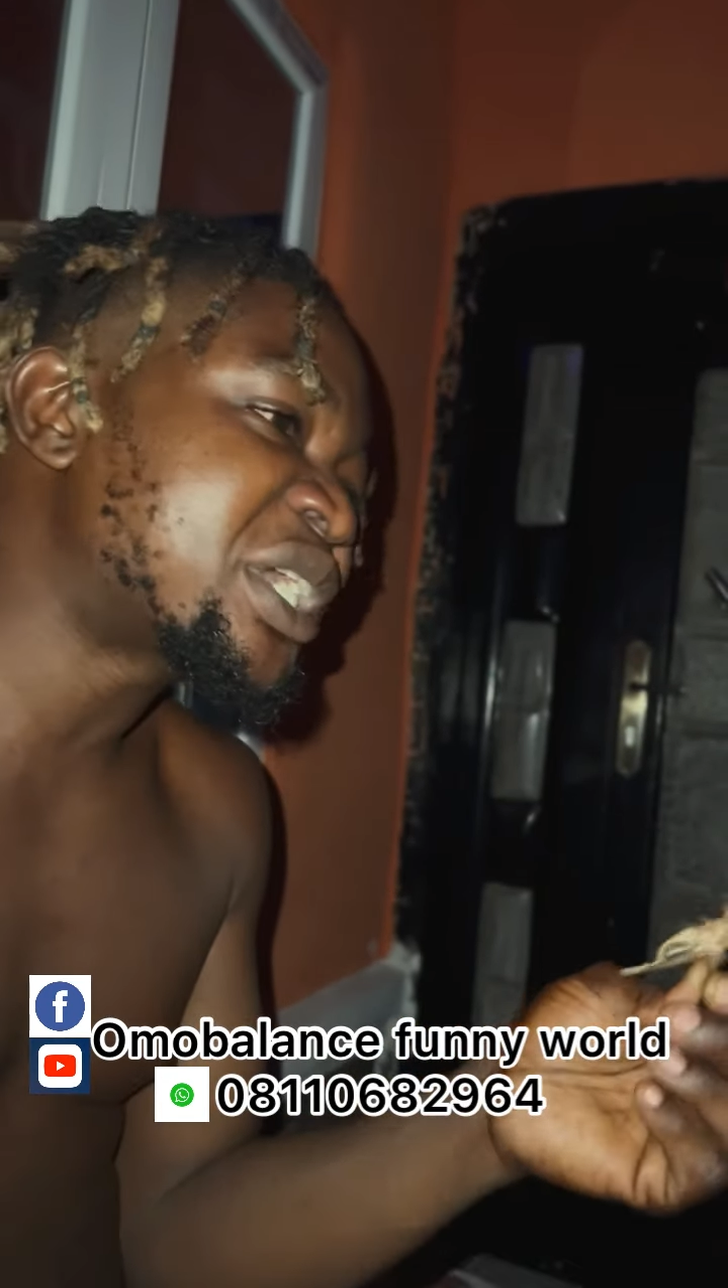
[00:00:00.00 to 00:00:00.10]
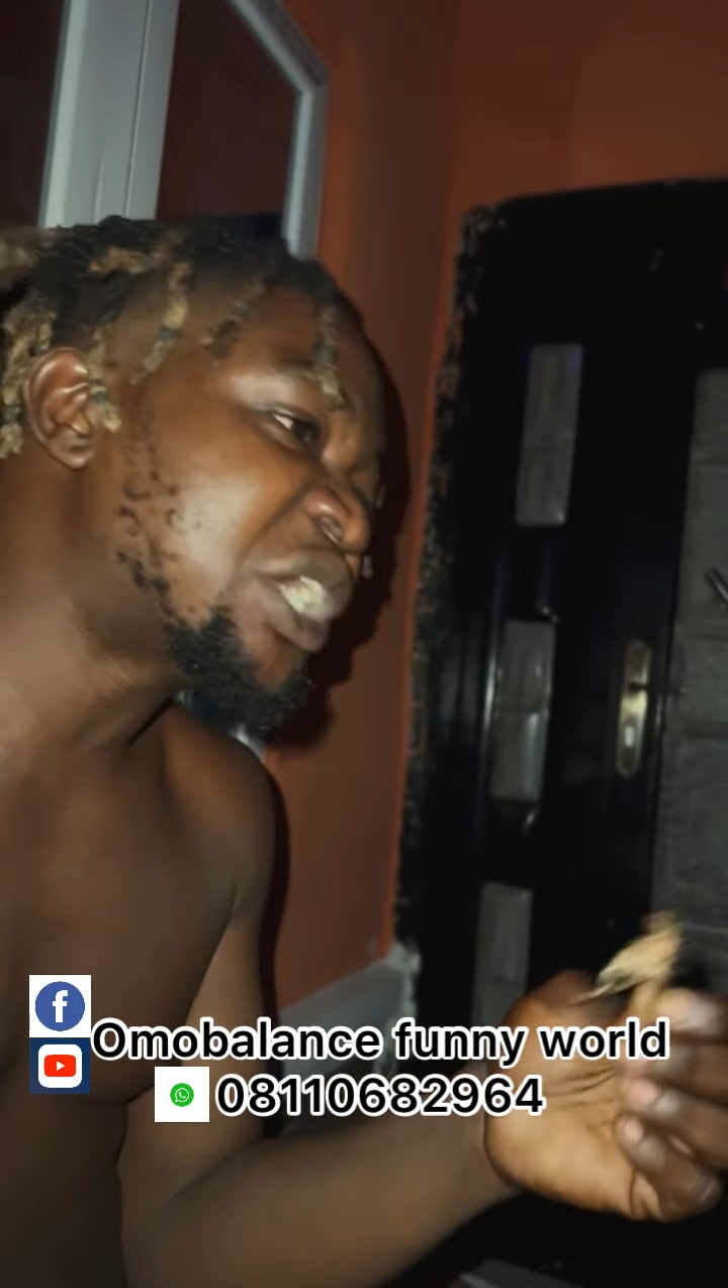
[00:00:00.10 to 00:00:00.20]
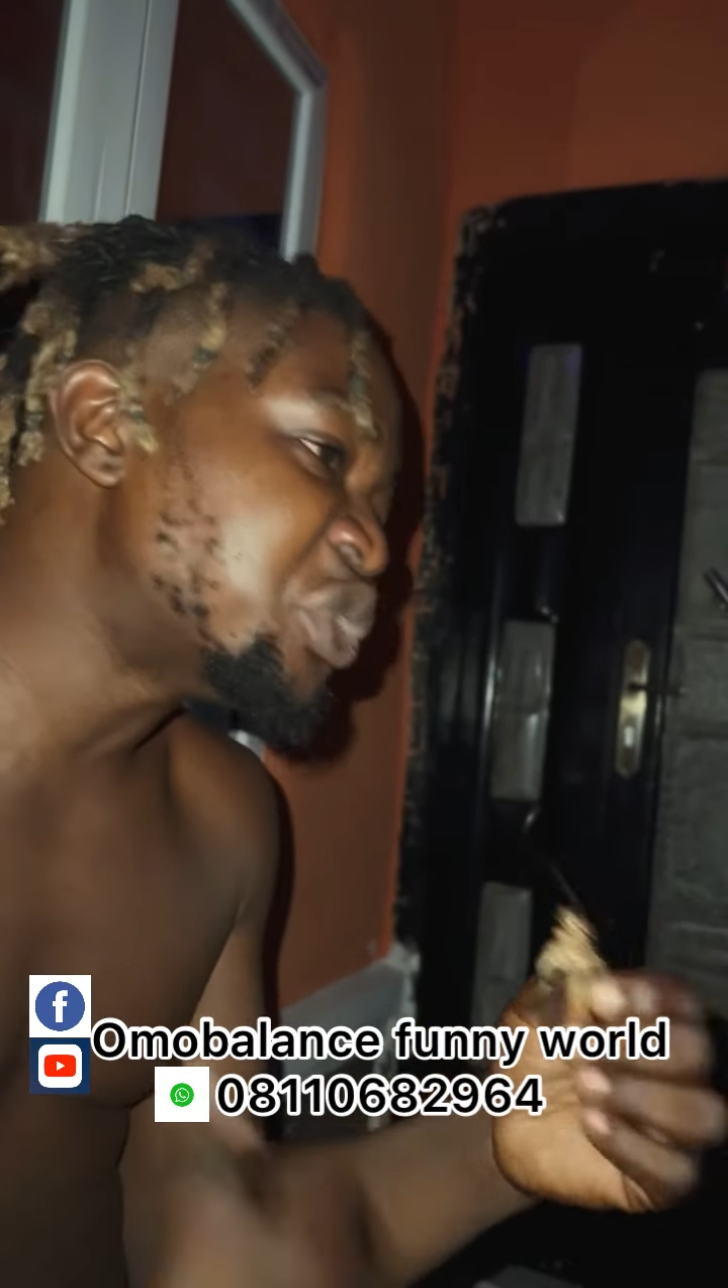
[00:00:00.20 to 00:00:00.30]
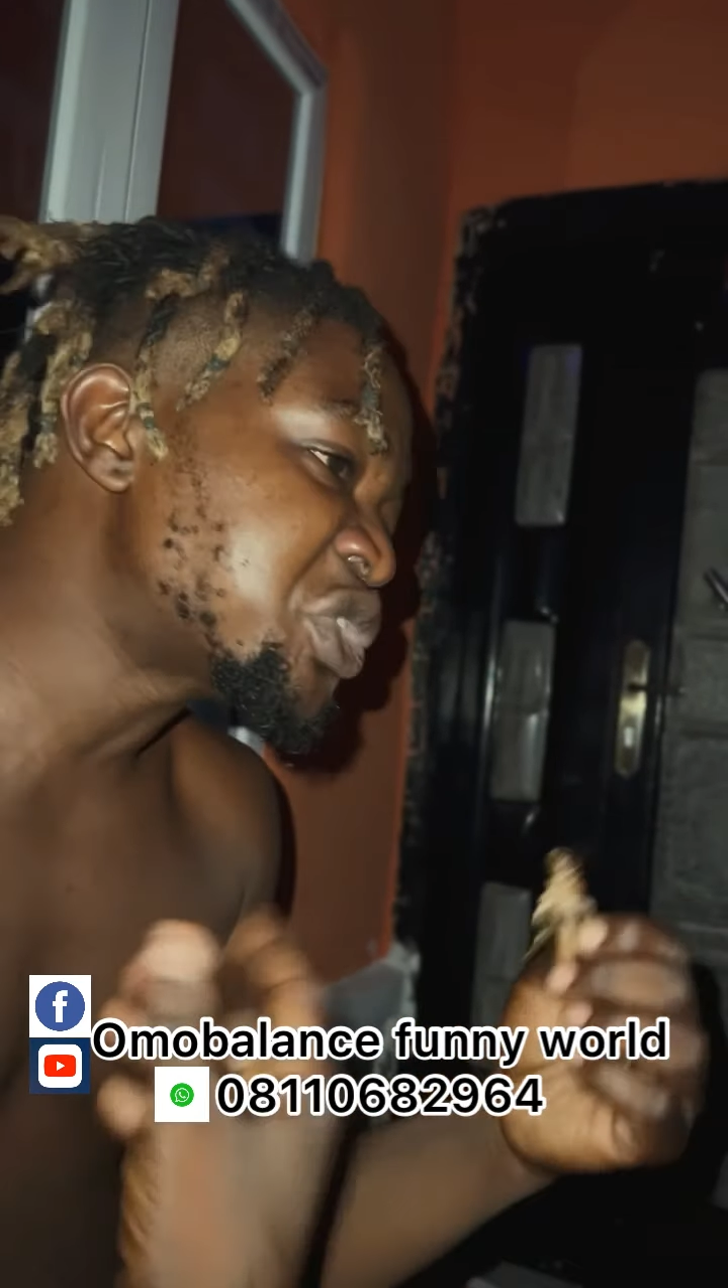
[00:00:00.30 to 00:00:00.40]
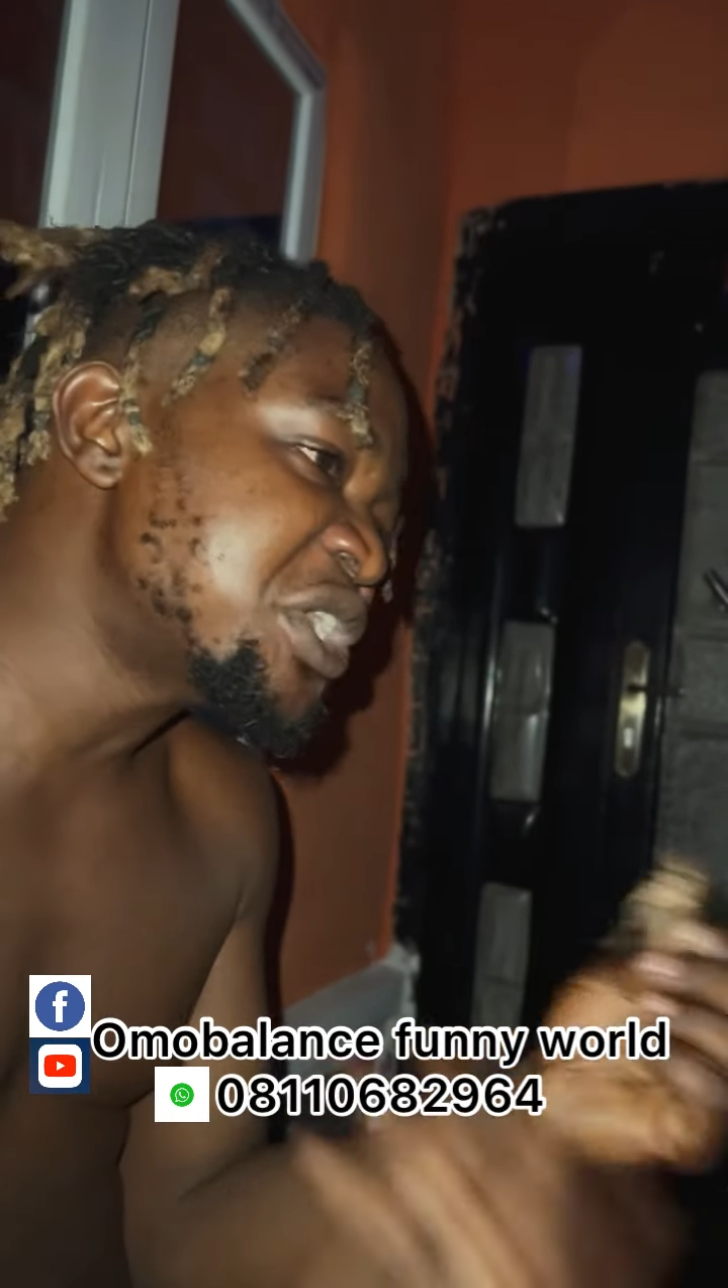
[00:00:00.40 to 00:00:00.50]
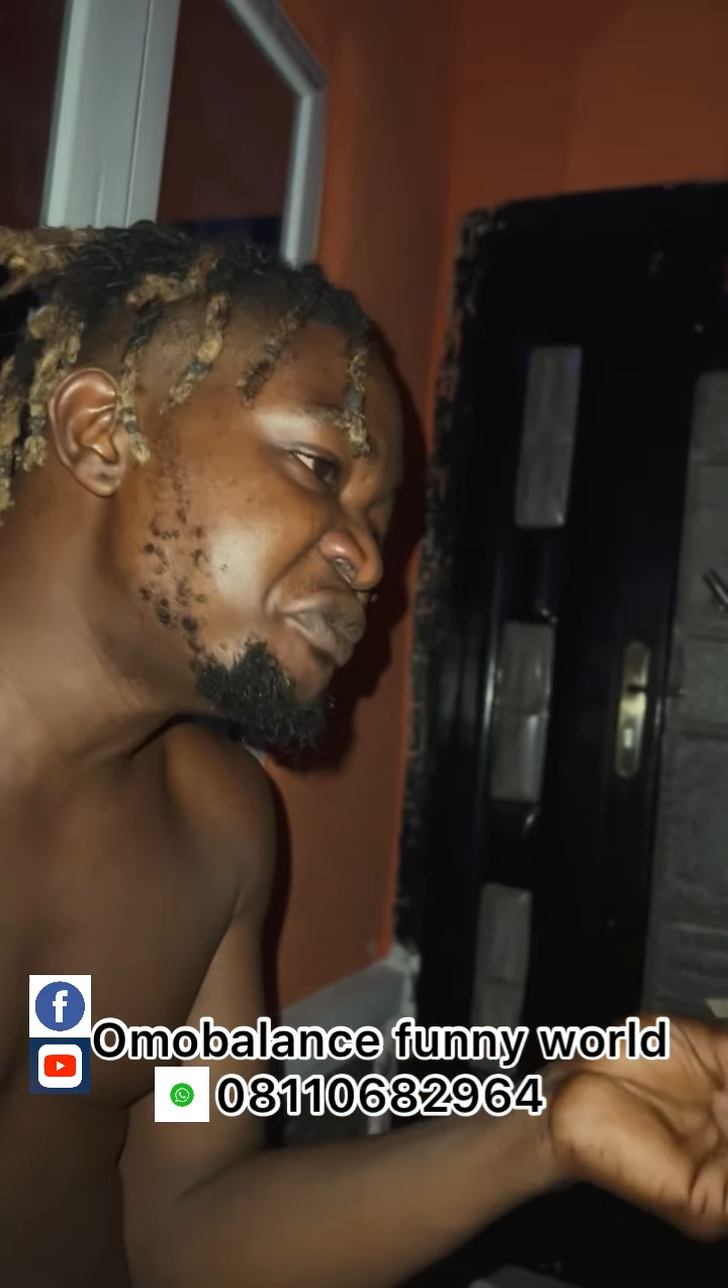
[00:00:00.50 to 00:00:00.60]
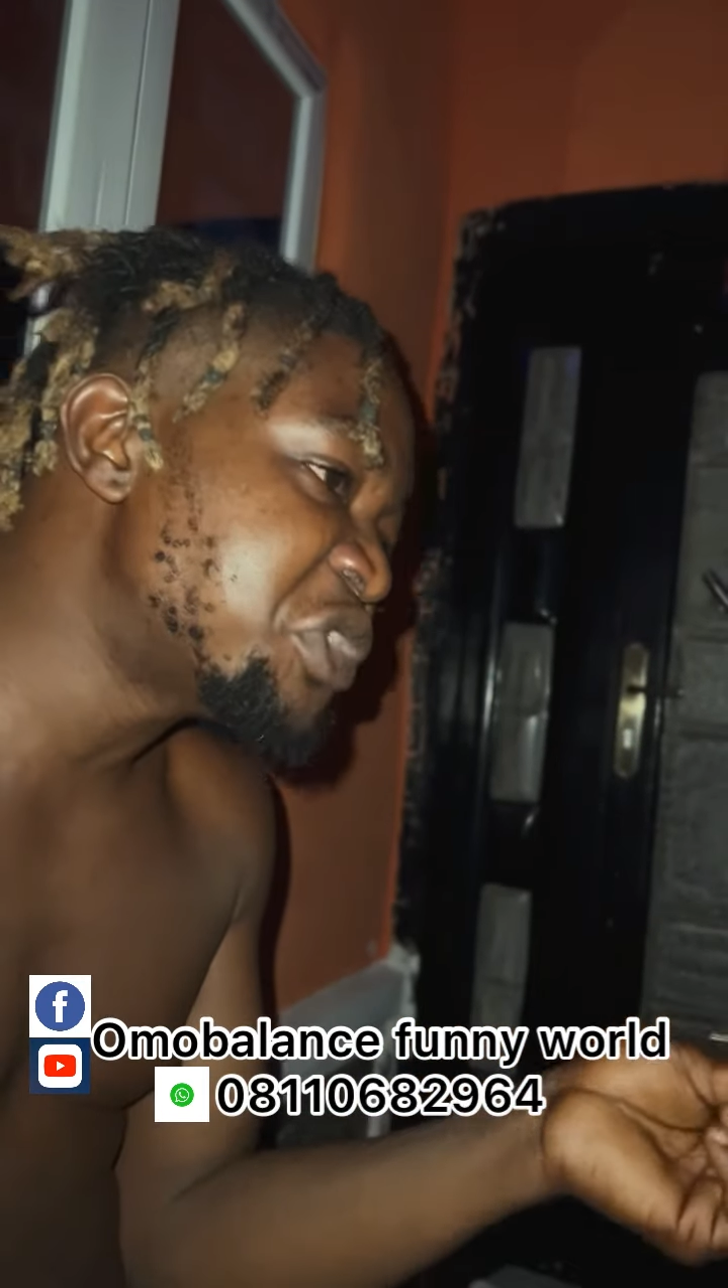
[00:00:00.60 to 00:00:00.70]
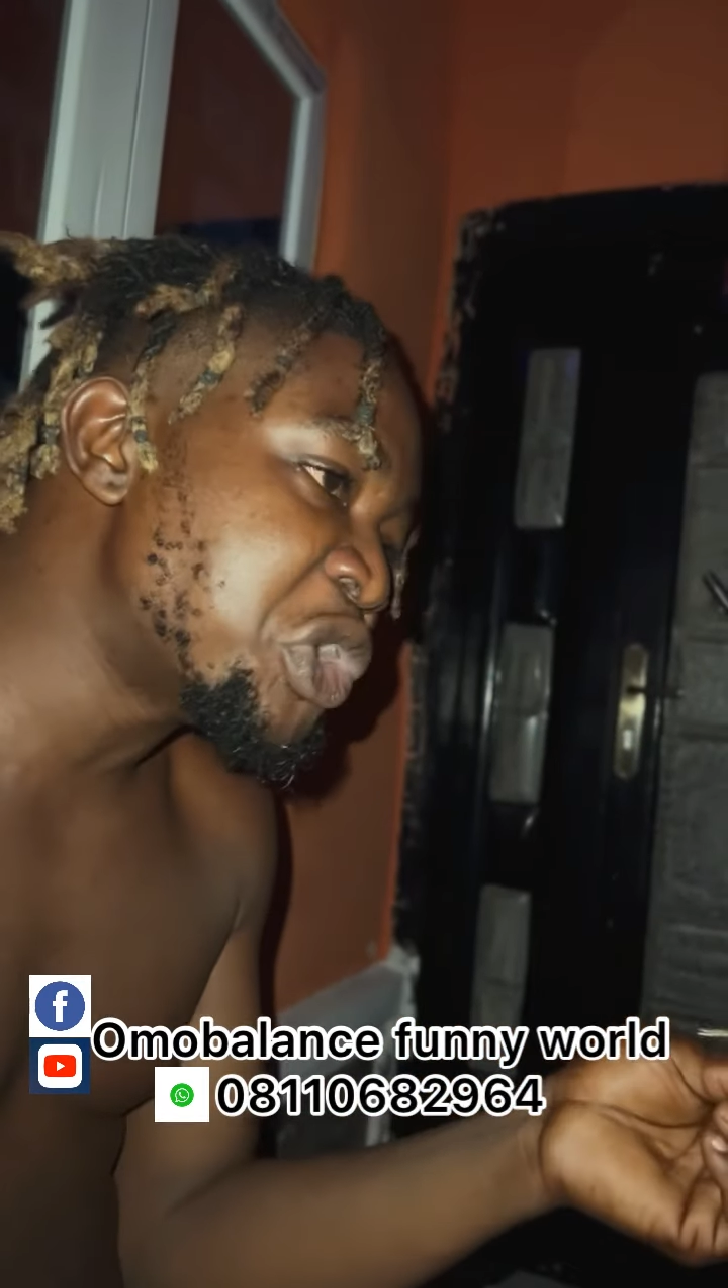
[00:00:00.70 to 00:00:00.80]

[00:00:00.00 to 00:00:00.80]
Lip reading: You cannot save it.